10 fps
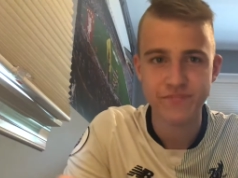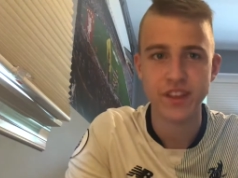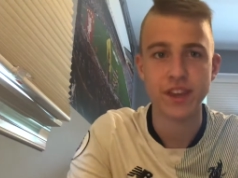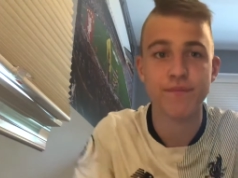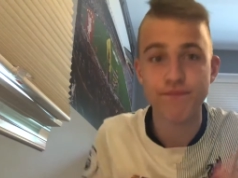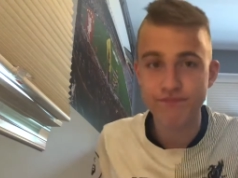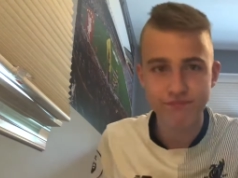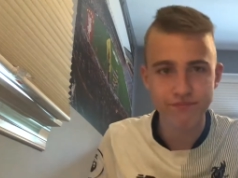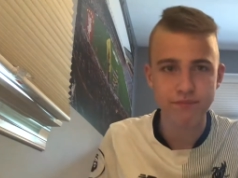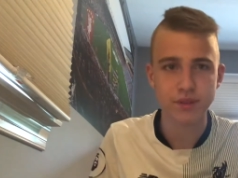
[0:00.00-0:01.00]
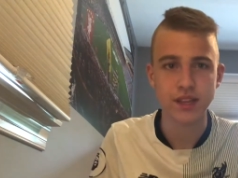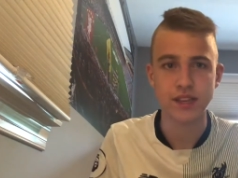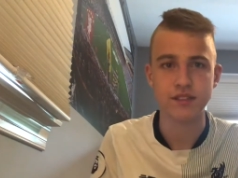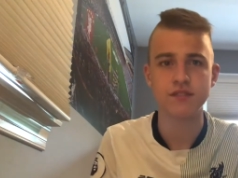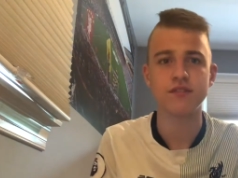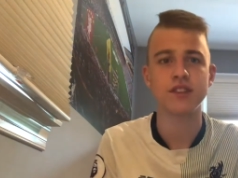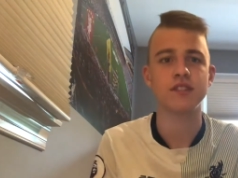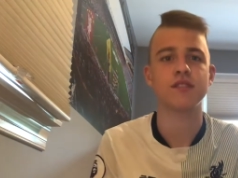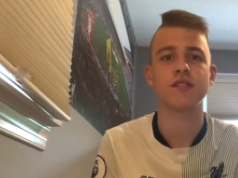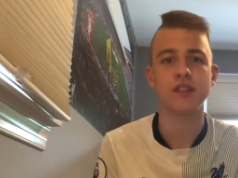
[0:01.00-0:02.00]
Like, please,
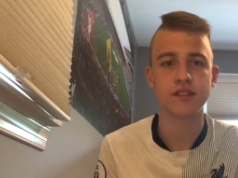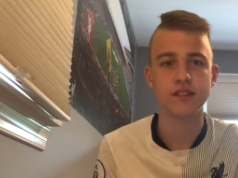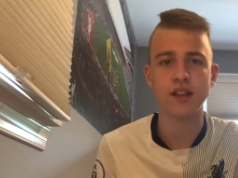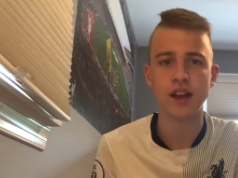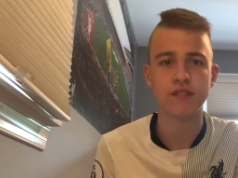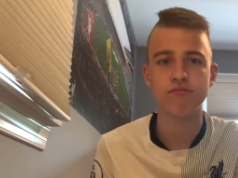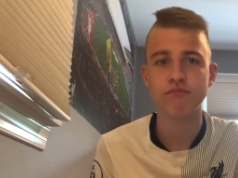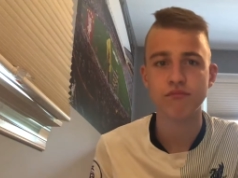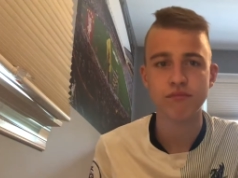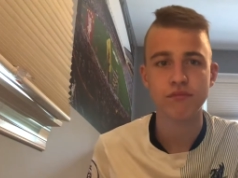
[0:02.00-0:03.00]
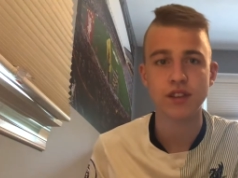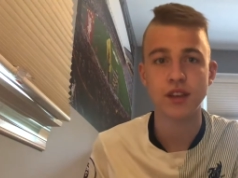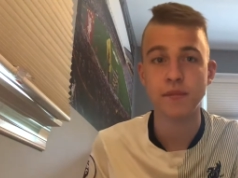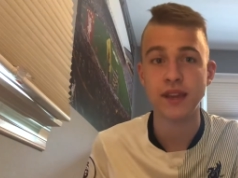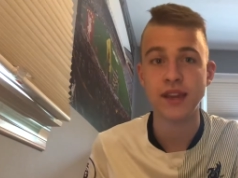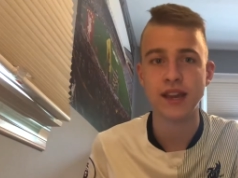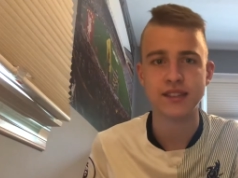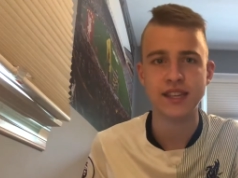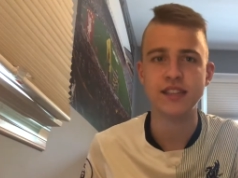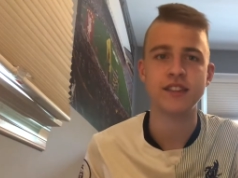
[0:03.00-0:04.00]
it's not going to be
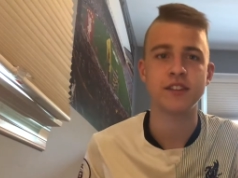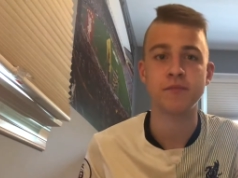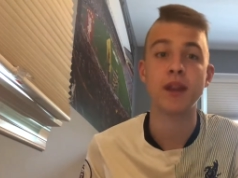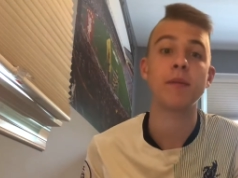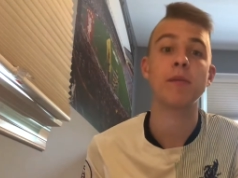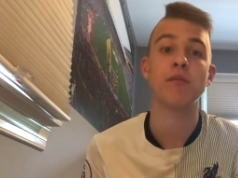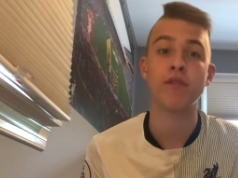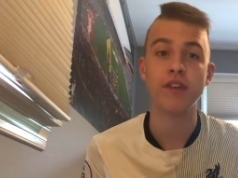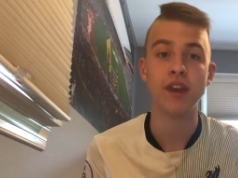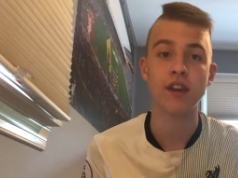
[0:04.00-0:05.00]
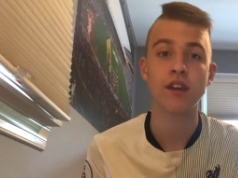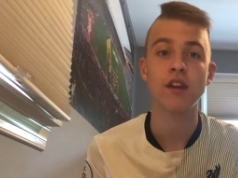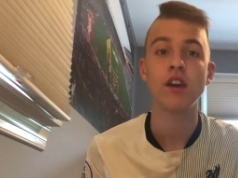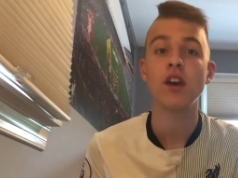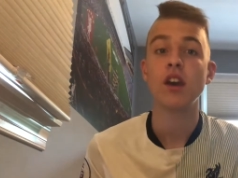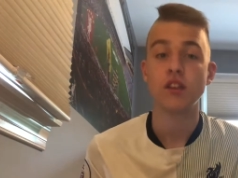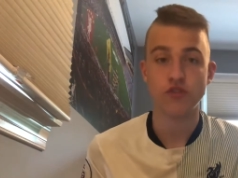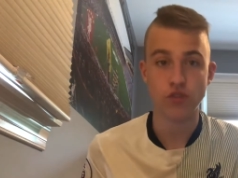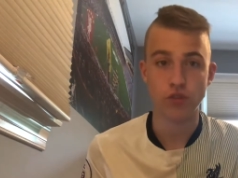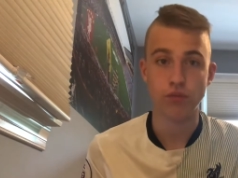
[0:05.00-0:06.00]
as easy as many people think.
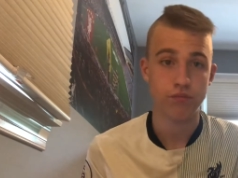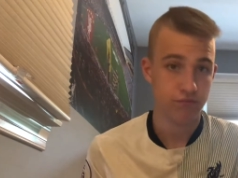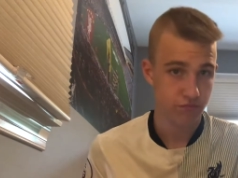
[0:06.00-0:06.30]
True,